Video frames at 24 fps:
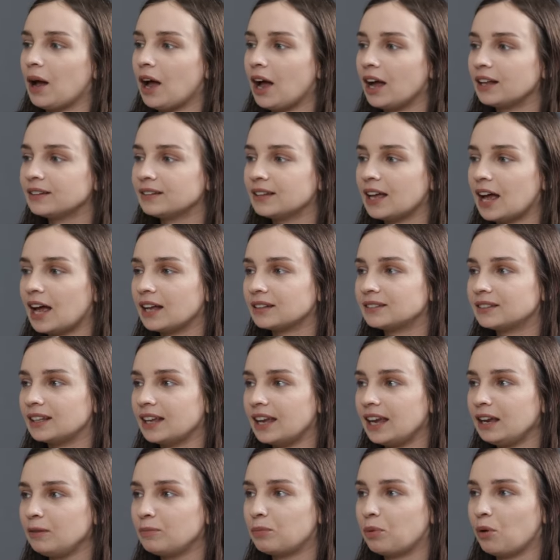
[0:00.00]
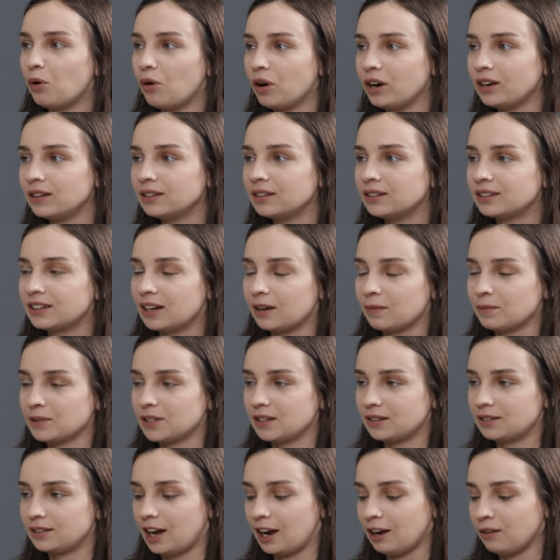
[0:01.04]
at, at a point it comes
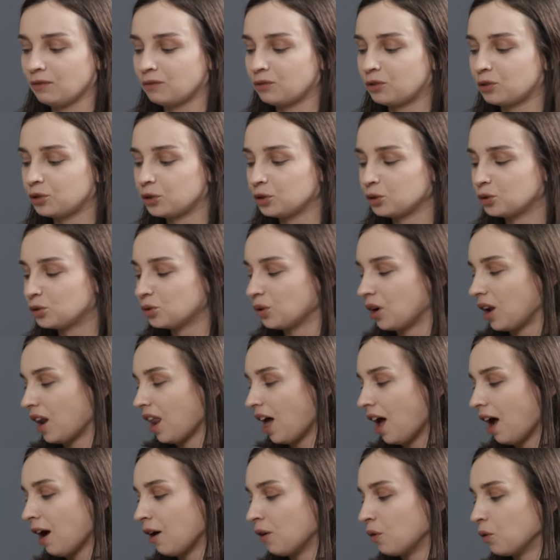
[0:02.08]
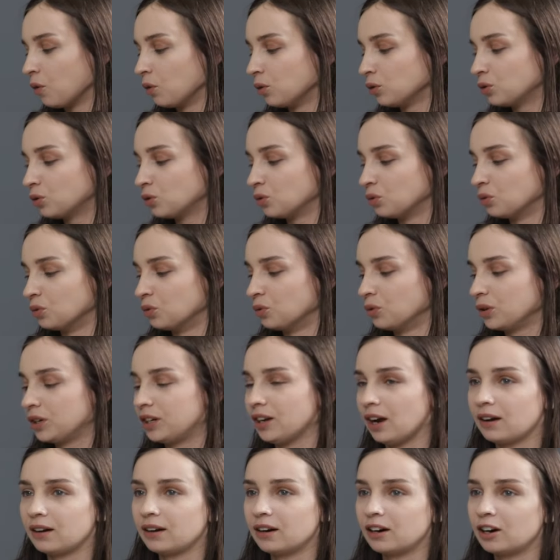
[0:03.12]
a time for you to allow to
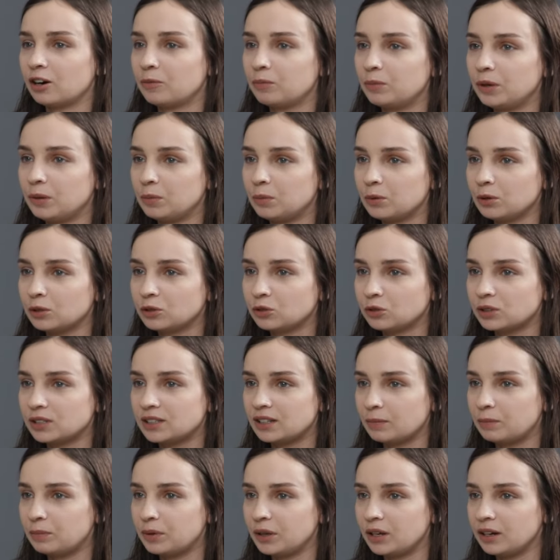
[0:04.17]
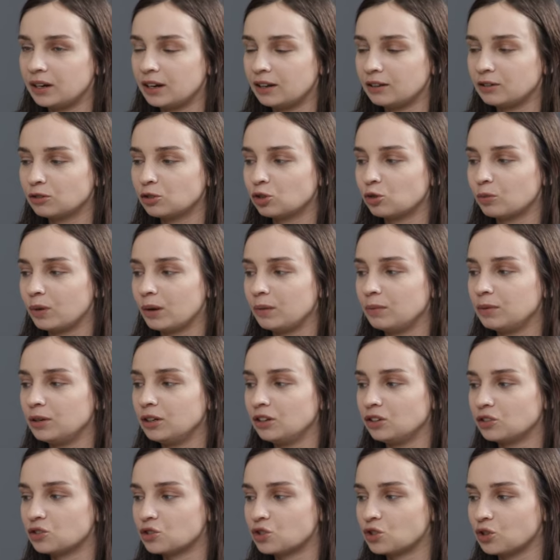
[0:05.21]
younger people to step in and to
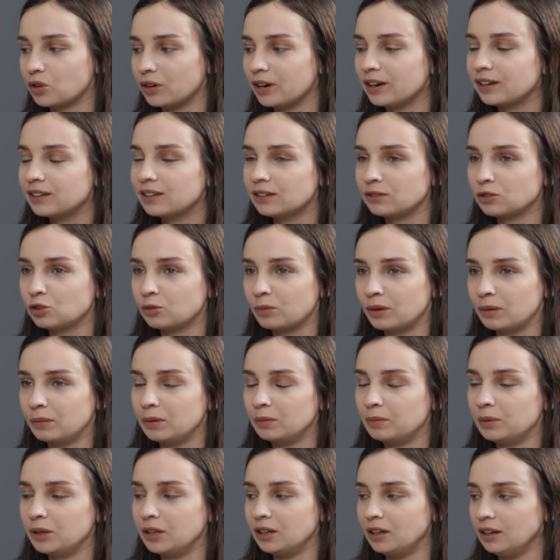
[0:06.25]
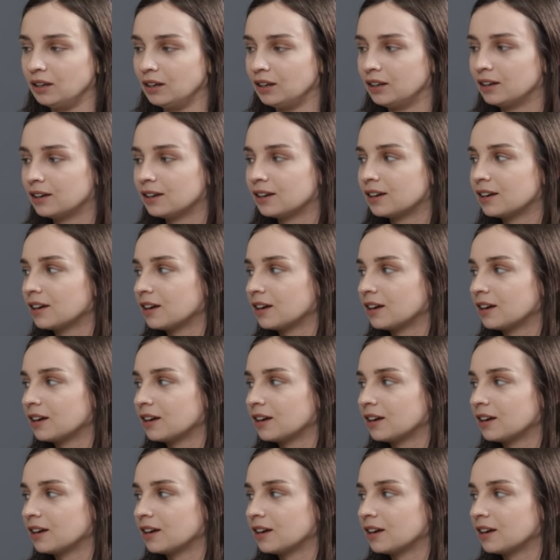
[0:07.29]
maybe enjoy it and to maybe be